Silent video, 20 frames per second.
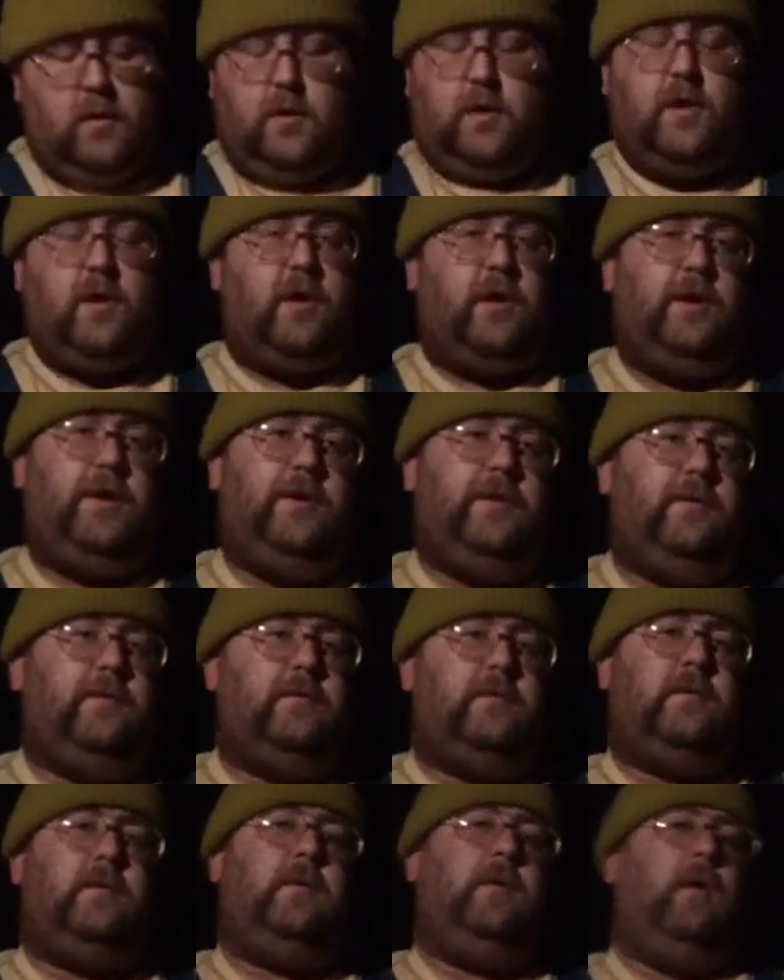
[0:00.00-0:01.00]
You can
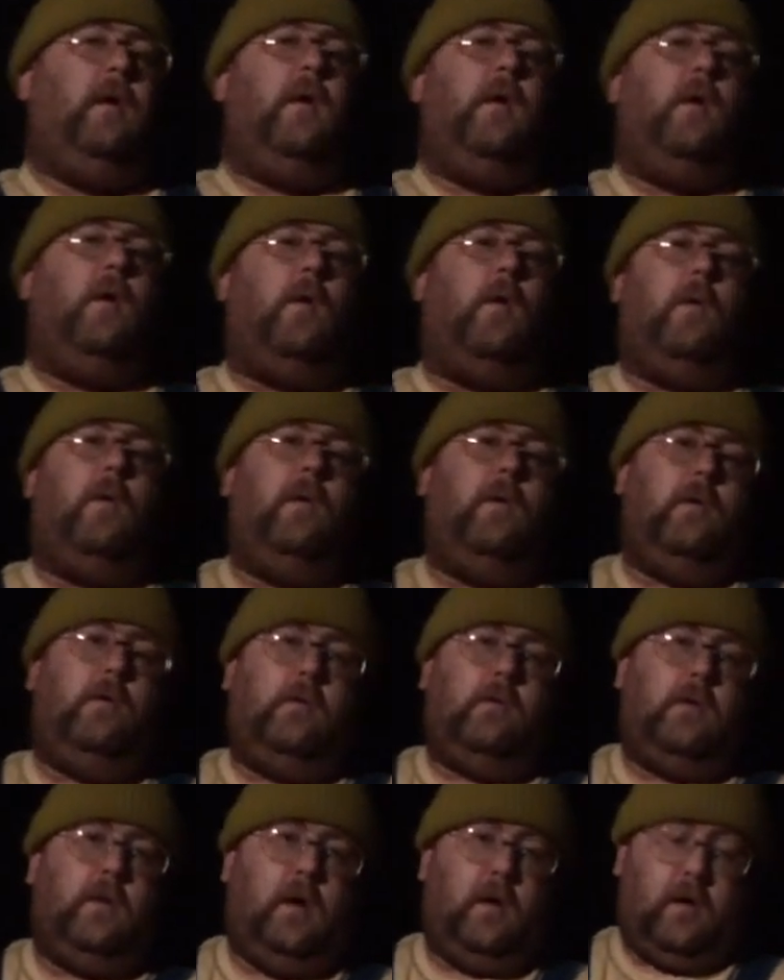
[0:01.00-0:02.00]
use
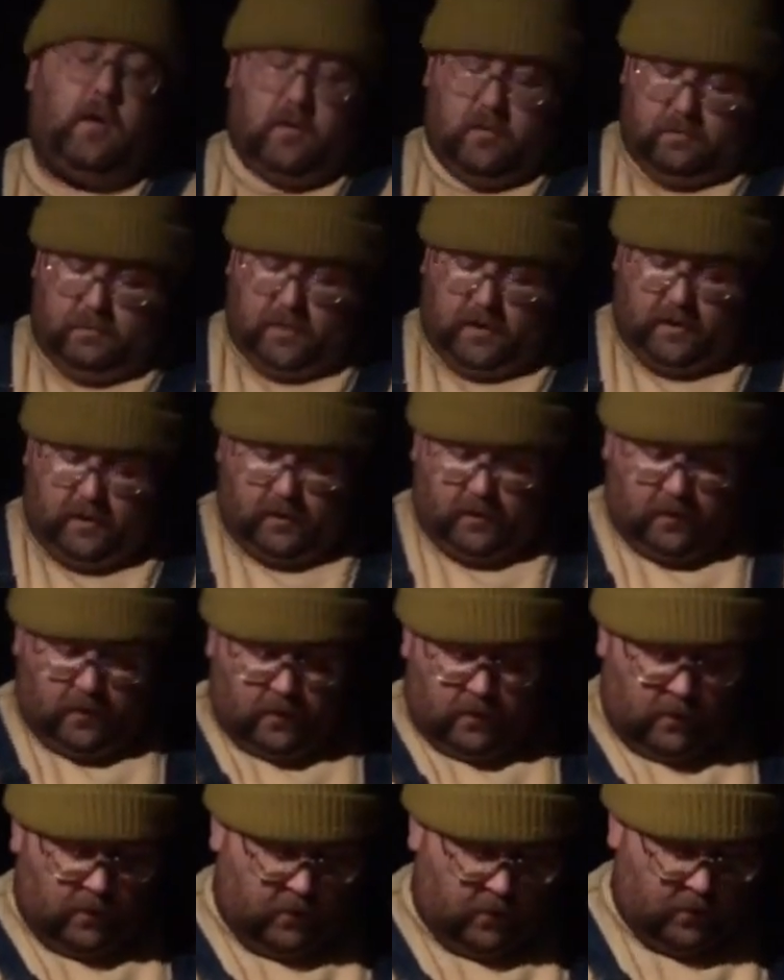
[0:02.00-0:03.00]
oil, lard, butter,
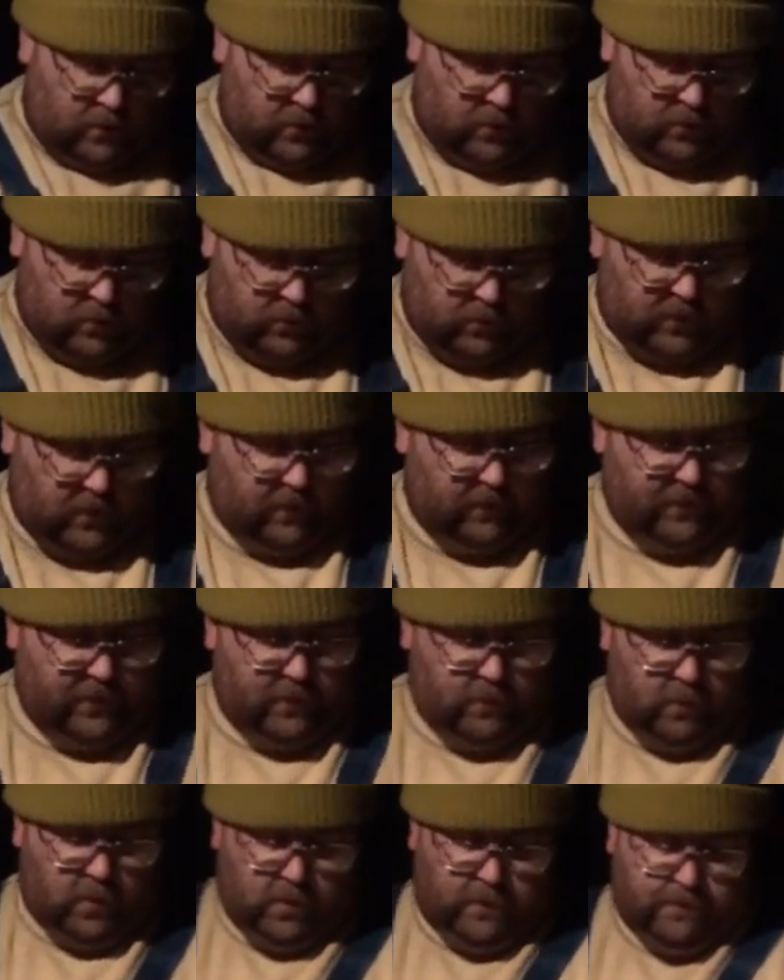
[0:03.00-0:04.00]
whatever
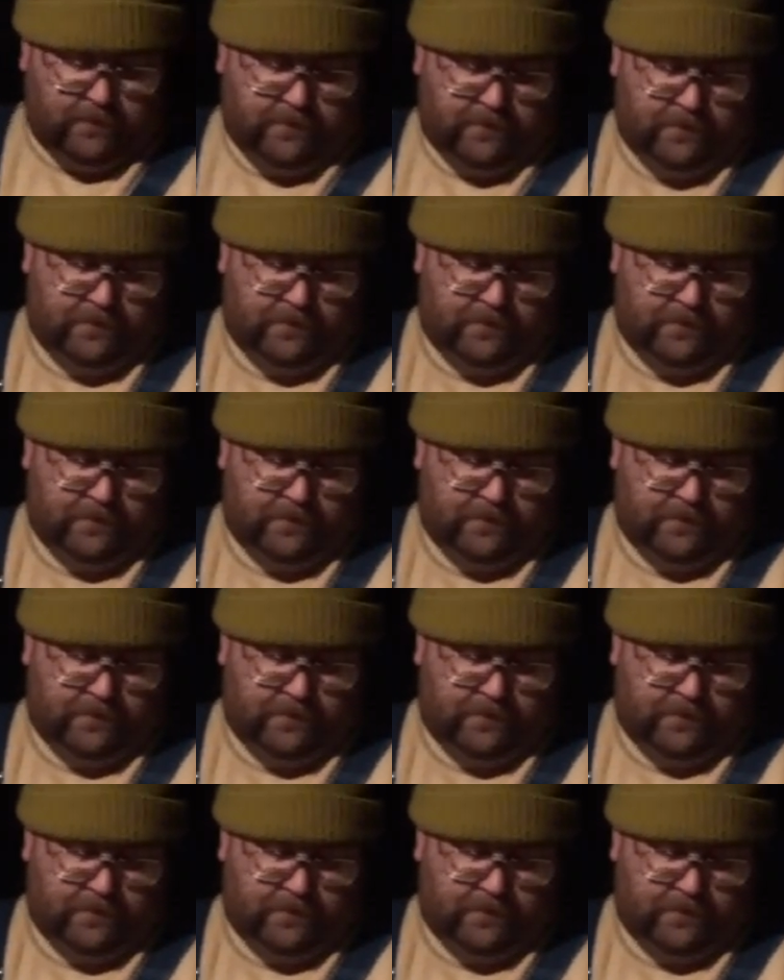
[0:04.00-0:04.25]
you want.